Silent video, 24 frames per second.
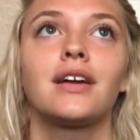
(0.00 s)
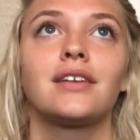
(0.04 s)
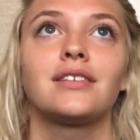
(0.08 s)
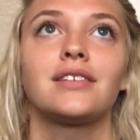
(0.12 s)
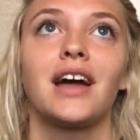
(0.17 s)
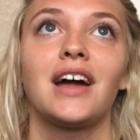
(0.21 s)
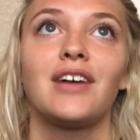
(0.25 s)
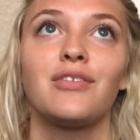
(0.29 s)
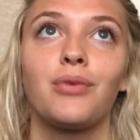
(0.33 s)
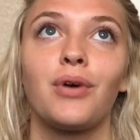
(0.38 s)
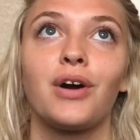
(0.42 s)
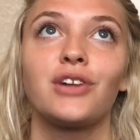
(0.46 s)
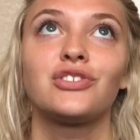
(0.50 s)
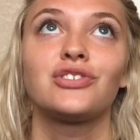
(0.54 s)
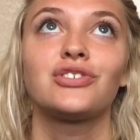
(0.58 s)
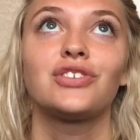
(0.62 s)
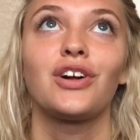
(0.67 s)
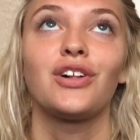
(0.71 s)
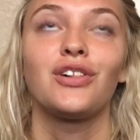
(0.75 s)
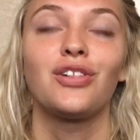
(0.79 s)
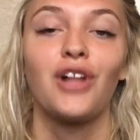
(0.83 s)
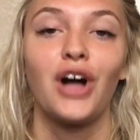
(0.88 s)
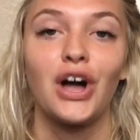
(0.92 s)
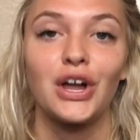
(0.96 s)
because I've watched
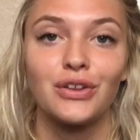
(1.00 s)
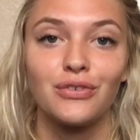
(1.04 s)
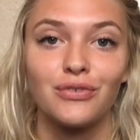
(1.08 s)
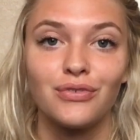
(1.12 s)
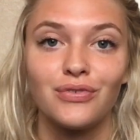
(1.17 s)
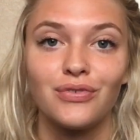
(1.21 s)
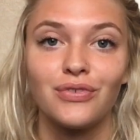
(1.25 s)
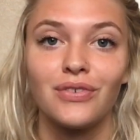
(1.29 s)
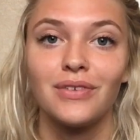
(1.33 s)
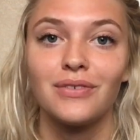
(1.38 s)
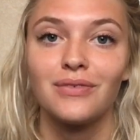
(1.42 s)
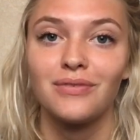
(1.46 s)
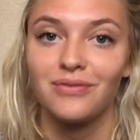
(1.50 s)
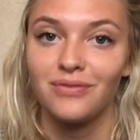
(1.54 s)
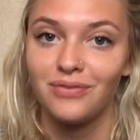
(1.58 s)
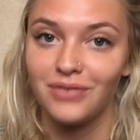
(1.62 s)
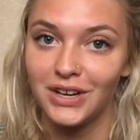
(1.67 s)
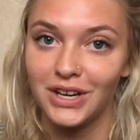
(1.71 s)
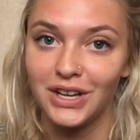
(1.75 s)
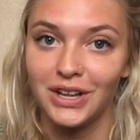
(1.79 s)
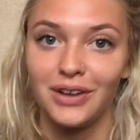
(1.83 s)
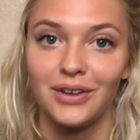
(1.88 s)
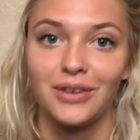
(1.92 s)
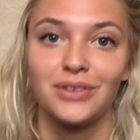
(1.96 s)
a lot of
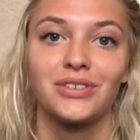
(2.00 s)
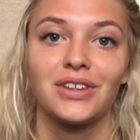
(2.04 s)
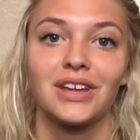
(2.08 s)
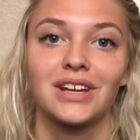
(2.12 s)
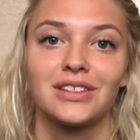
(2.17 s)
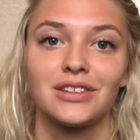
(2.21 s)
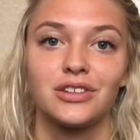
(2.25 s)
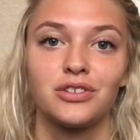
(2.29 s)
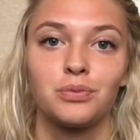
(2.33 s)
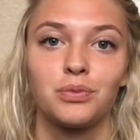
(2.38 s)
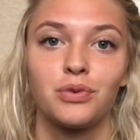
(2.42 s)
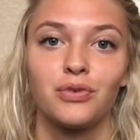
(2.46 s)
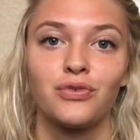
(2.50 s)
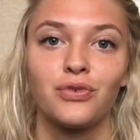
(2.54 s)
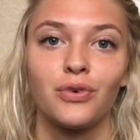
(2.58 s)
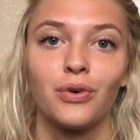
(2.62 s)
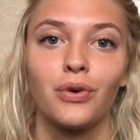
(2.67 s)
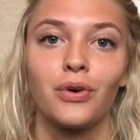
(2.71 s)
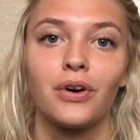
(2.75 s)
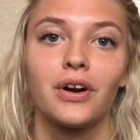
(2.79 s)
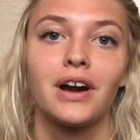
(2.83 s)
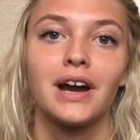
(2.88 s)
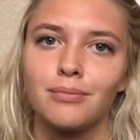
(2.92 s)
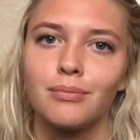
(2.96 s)
videos like this
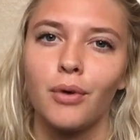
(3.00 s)
before.